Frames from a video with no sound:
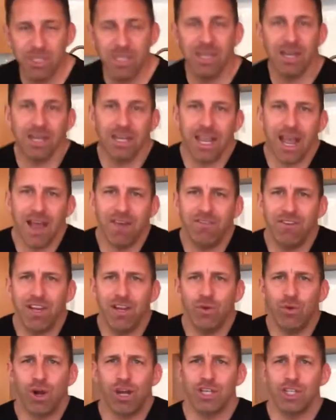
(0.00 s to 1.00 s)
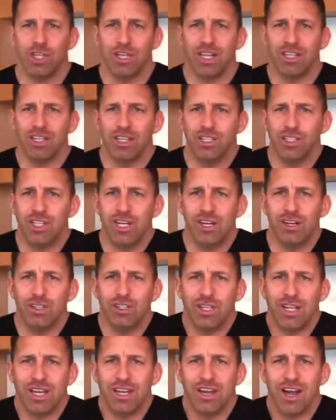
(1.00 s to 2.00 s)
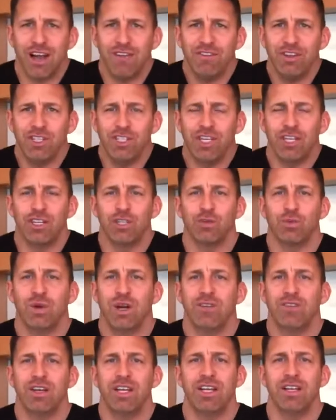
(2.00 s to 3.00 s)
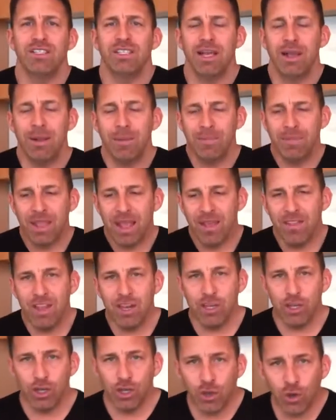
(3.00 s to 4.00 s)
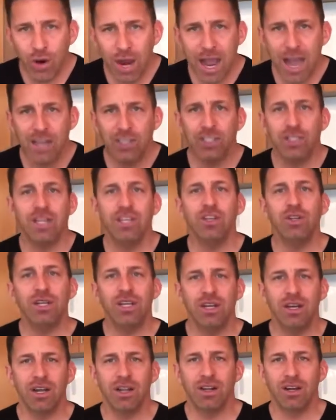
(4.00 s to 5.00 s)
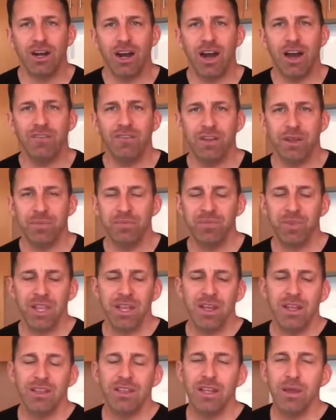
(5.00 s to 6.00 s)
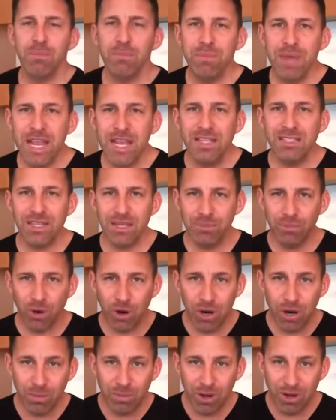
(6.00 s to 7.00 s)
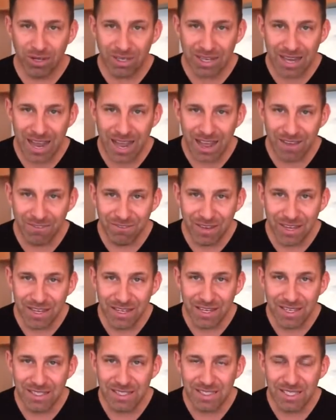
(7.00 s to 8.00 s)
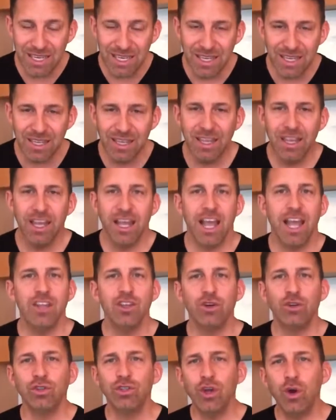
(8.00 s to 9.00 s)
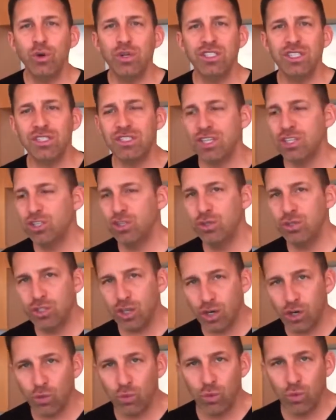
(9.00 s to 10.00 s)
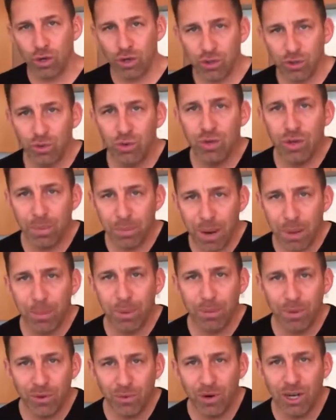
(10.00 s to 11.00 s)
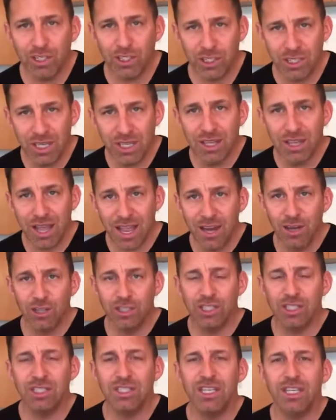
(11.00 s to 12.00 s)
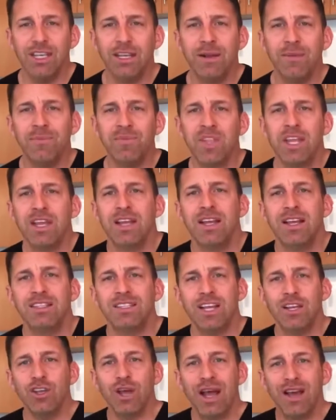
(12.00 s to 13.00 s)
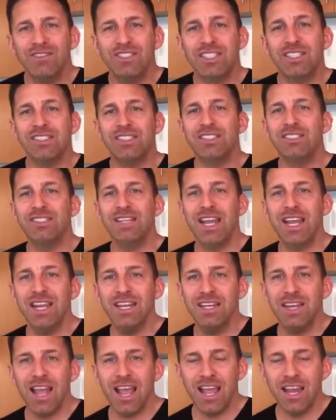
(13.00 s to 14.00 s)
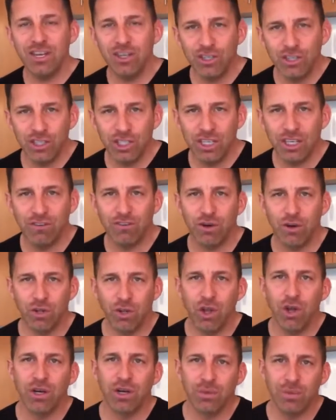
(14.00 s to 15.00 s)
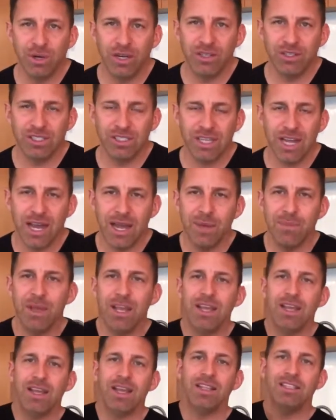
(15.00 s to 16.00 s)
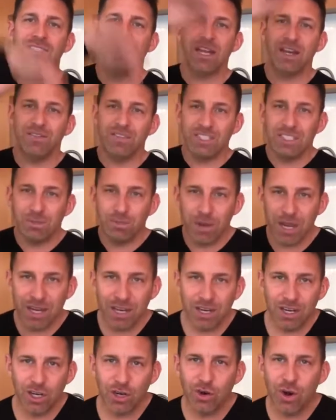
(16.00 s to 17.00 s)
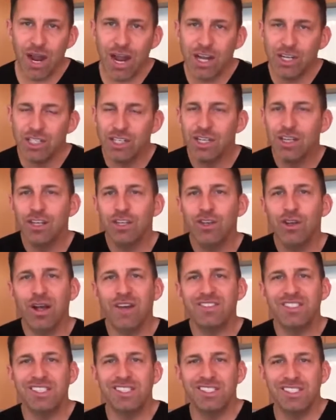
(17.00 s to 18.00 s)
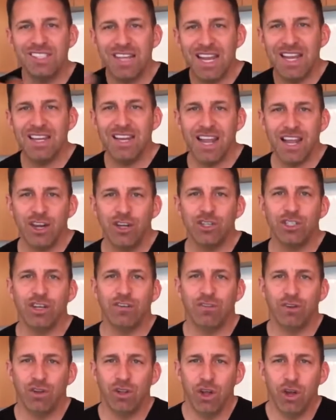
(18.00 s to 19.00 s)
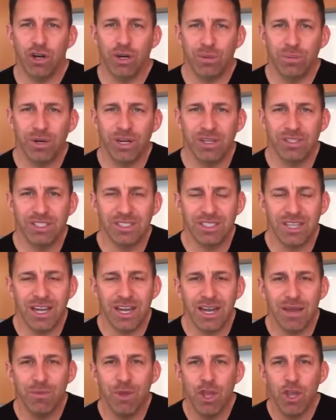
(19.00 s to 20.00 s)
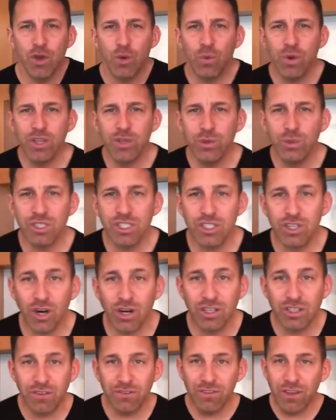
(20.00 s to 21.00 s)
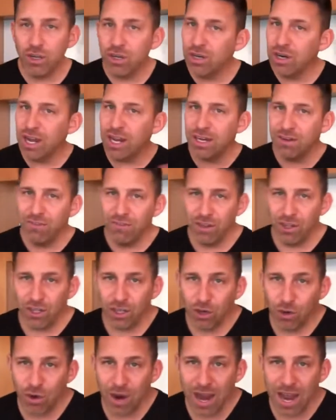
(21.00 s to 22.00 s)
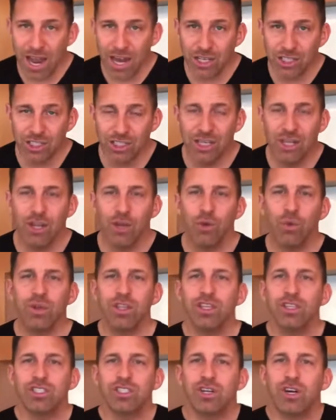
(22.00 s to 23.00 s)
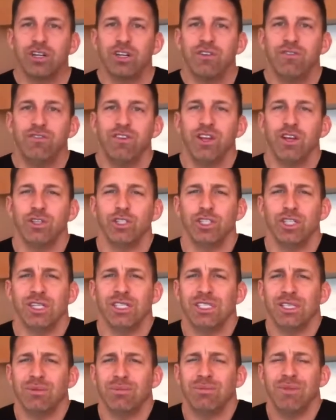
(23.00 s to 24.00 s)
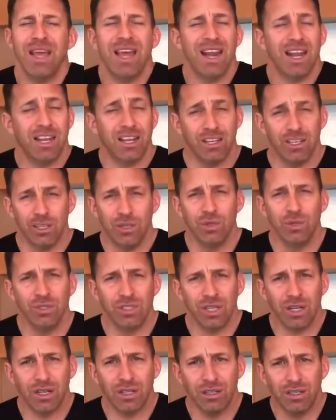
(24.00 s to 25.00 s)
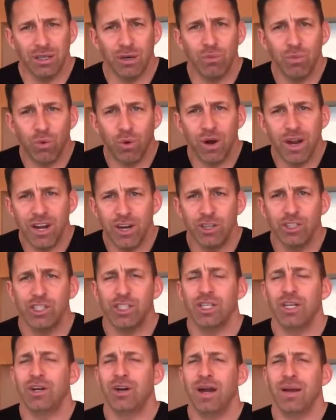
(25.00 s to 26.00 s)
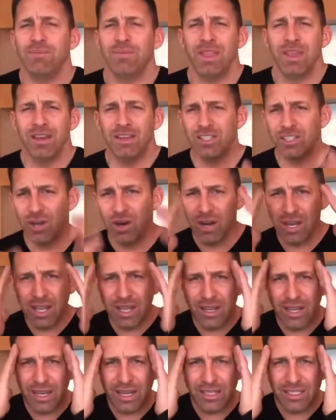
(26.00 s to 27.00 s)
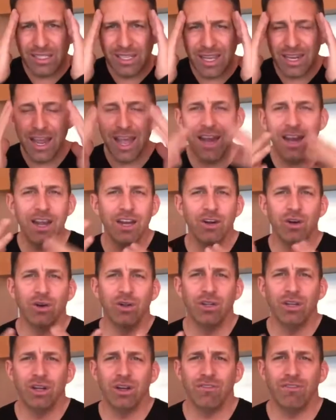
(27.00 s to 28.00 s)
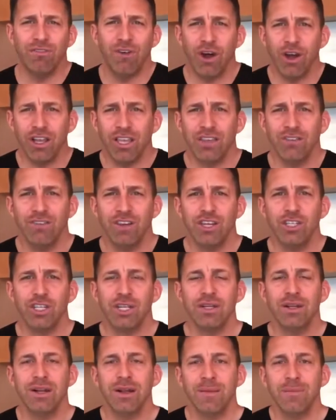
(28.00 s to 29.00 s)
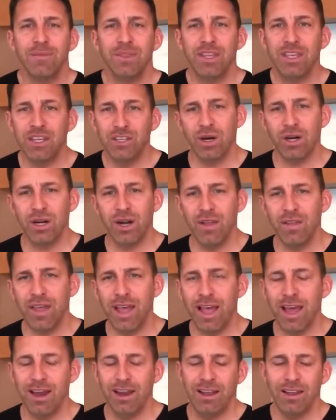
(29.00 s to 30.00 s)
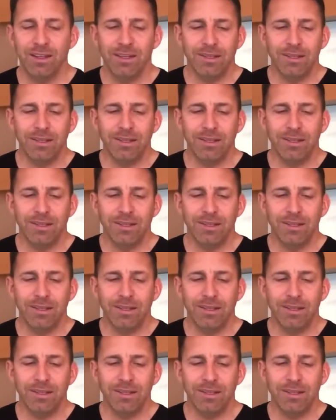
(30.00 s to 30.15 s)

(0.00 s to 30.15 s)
You get a caffeine rush, you get the jitters, you get coffee jitters, whatever it is, and then you crash, and then you need another coffee. The amazing part about caffeine and tea, and you'll notice this as you start to work through the peppermint rush tea, the energy tea, is that you'll have sustained energy for longer periods of time. Instead of a spike and a crash, you'll have sustained energy for longer periods of time. When you start to feel, you're not gonna feel a crash, when you start to feel just, man, I could use a little more energy or I'm starting to get like a slight headache or a little foggy vision, get working on that.